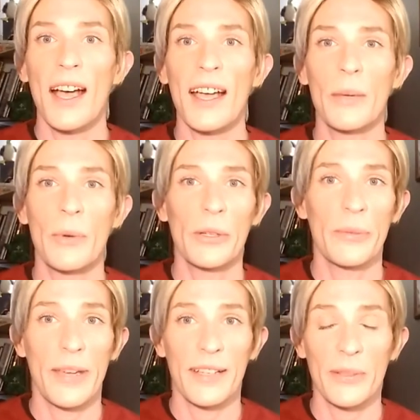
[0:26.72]
Hi, and
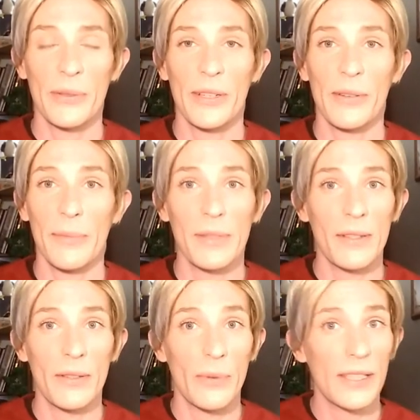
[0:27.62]
welcome back to another
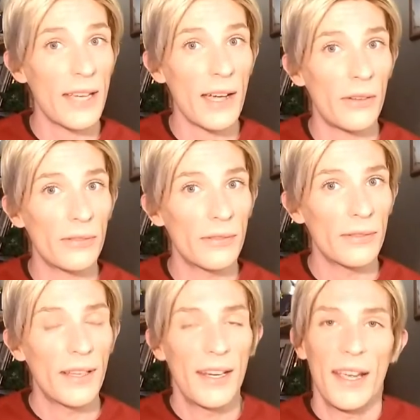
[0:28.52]
episode of Wigged Out.
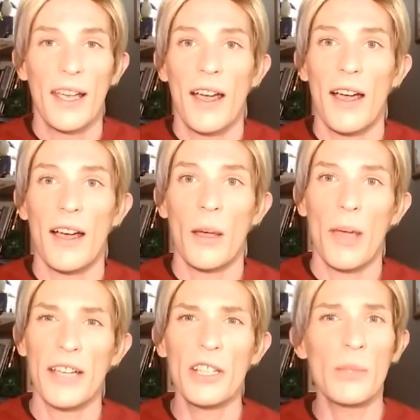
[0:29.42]

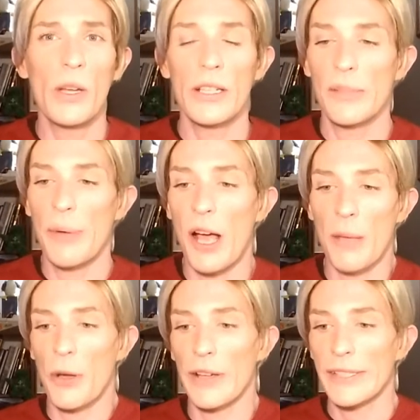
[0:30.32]
I just wanted to
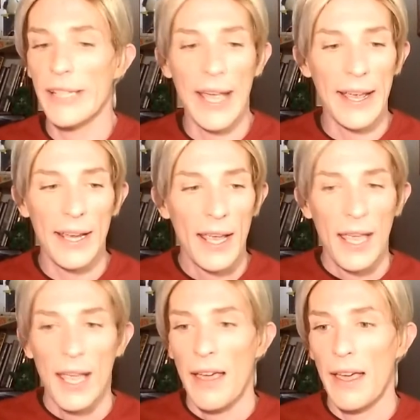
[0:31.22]
pop on today
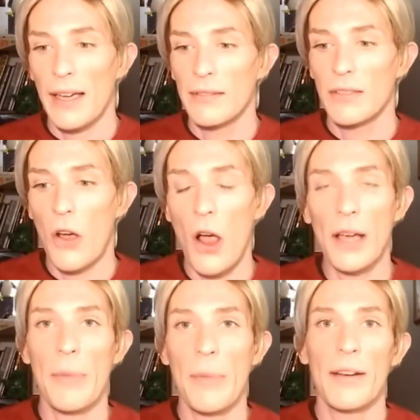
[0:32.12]
and
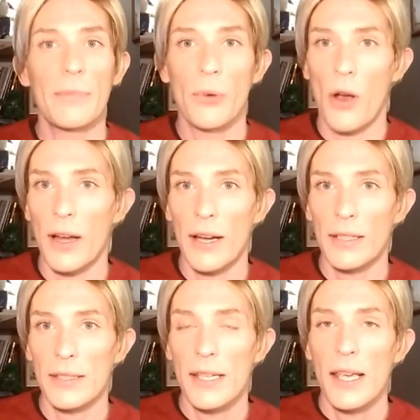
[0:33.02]
talk about a
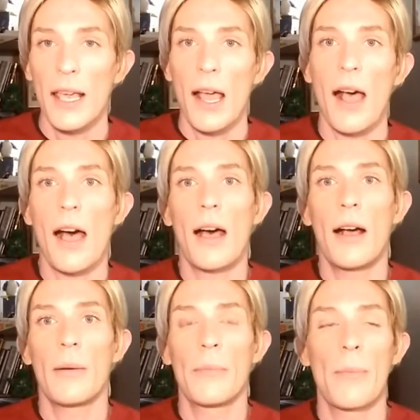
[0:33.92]
product.
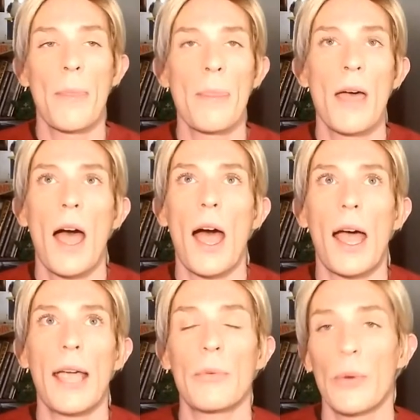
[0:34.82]

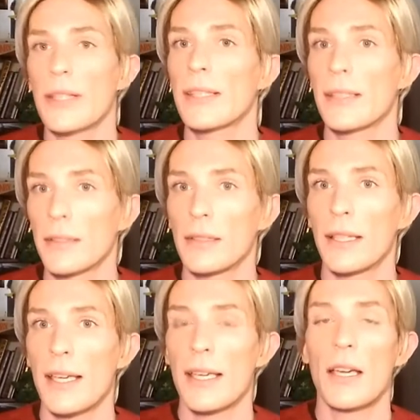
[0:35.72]
I
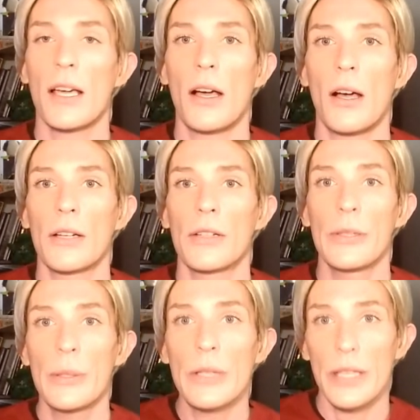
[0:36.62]
recently, on
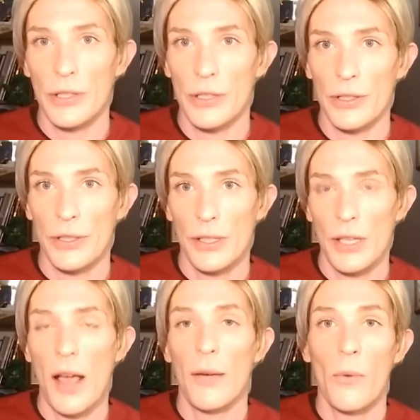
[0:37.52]
New Year's,
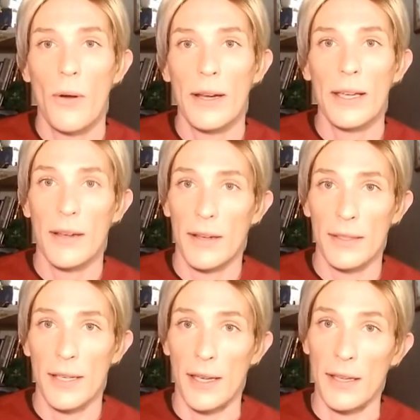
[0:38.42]
won a
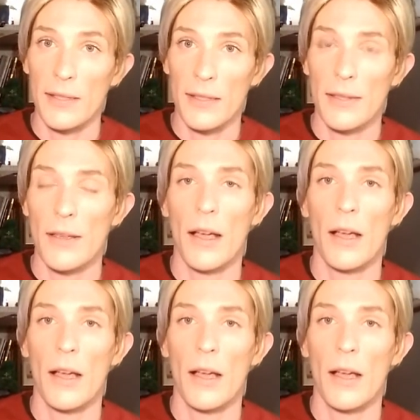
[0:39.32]
contest.